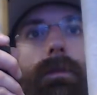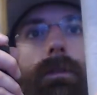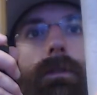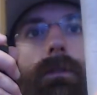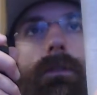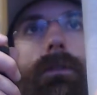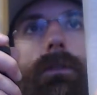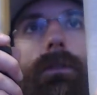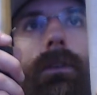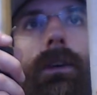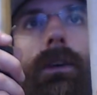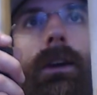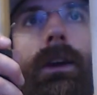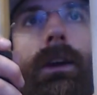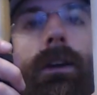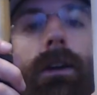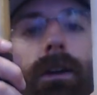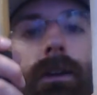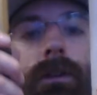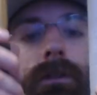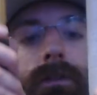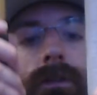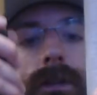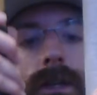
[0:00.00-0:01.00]
So there
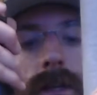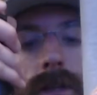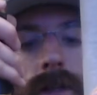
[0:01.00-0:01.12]
is a